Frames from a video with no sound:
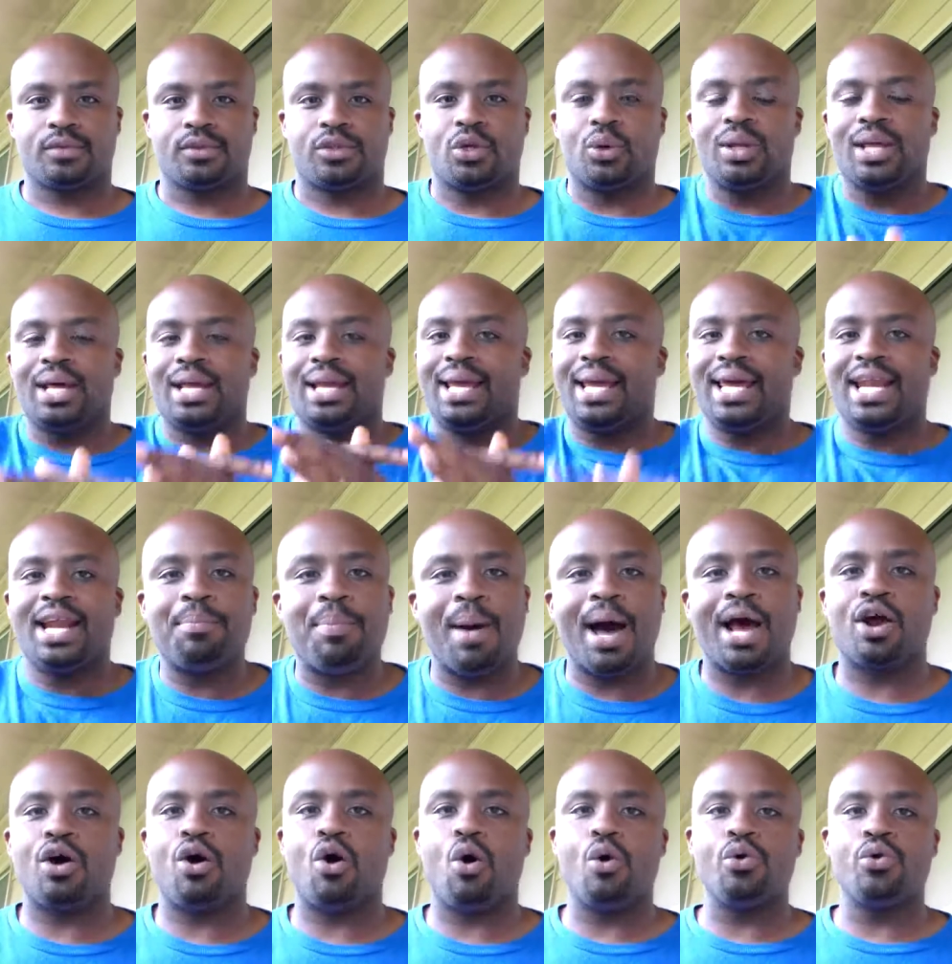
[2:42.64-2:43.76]
Don't let
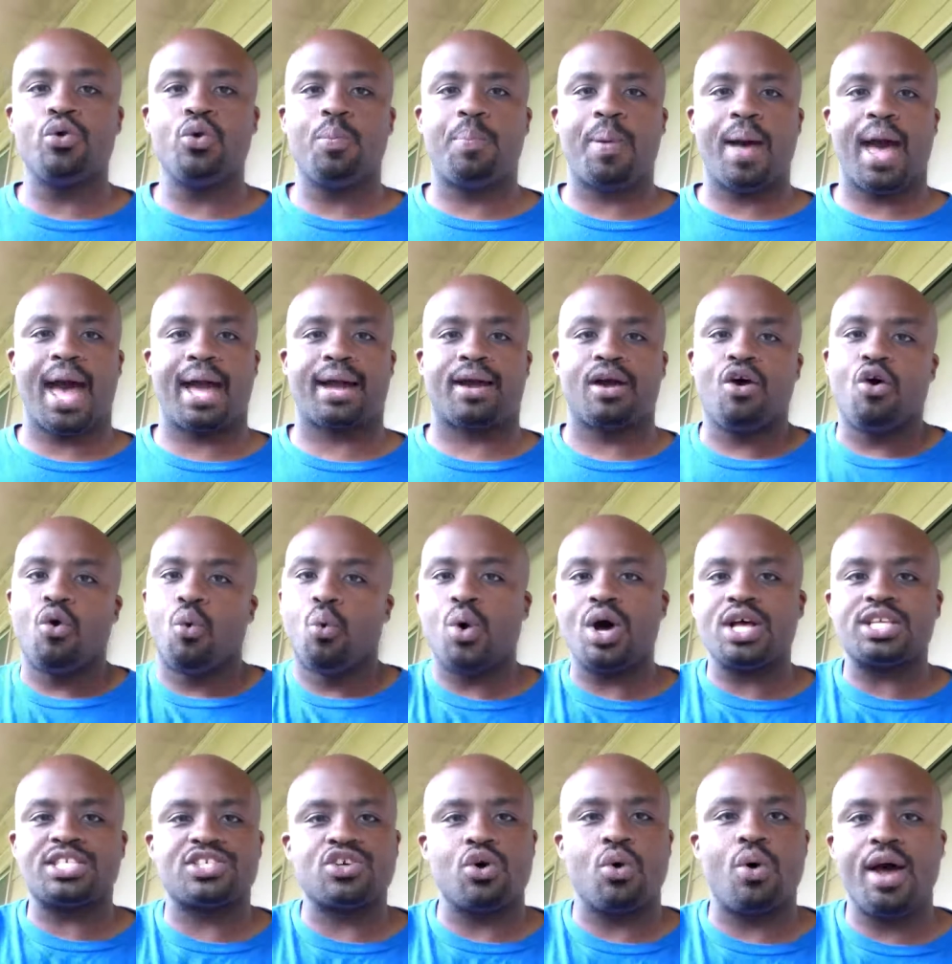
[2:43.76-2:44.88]
anybody hold you back
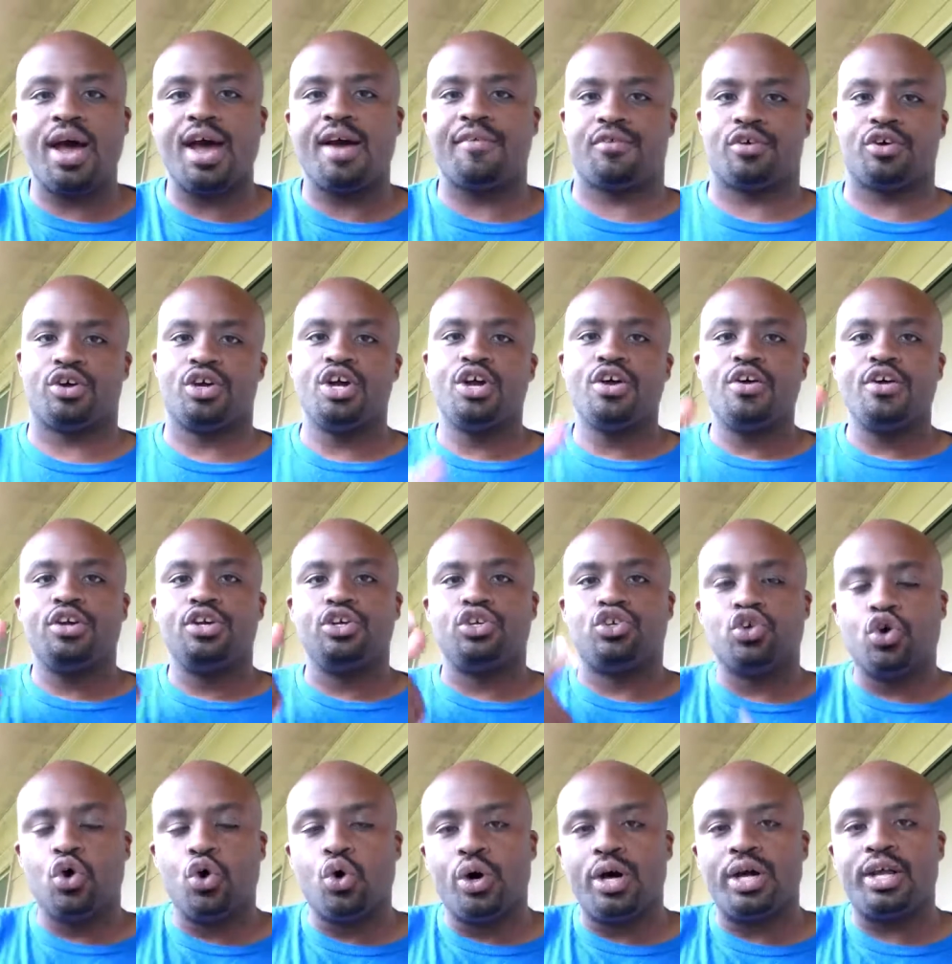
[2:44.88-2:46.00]
whatsoever.
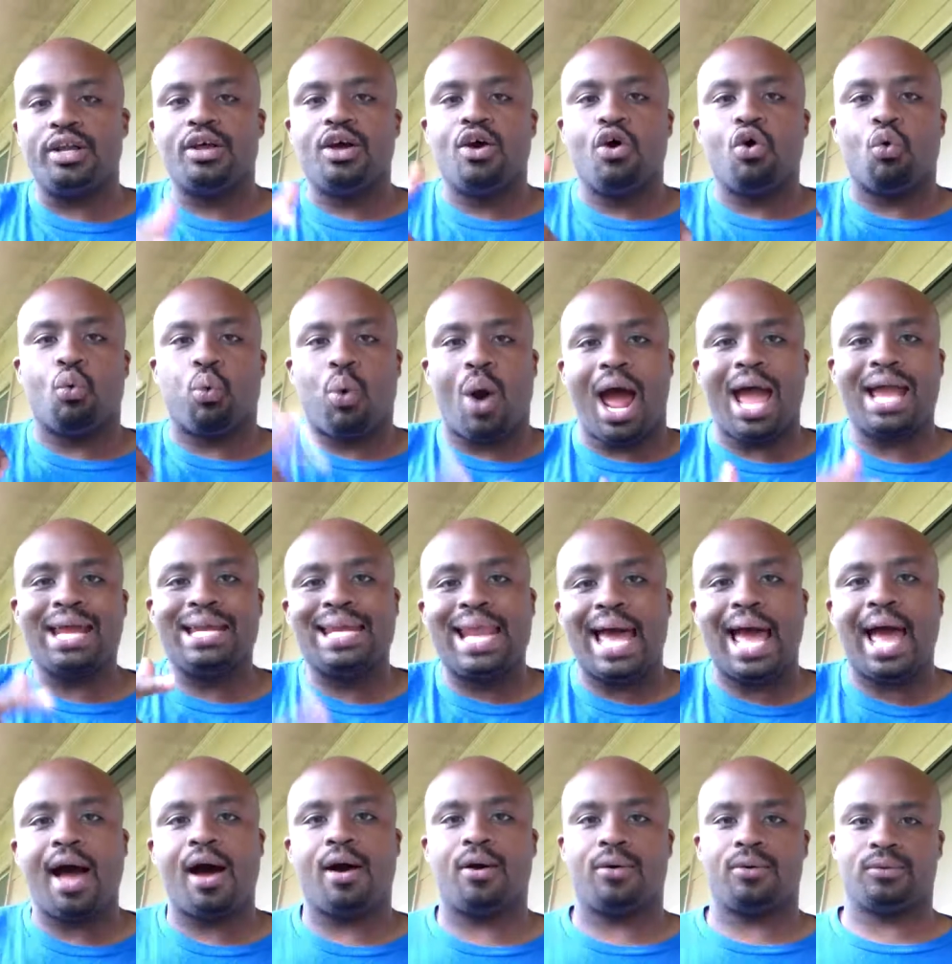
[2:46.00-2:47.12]
Do it right
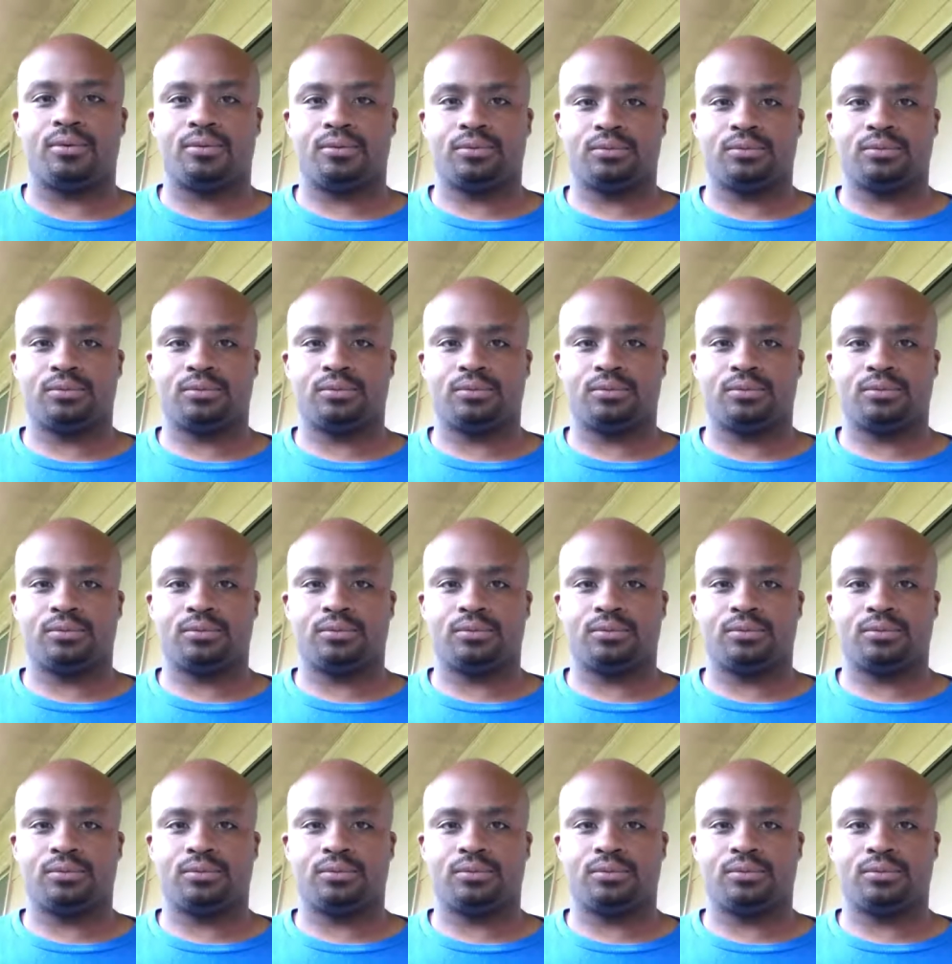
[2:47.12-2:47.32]
now.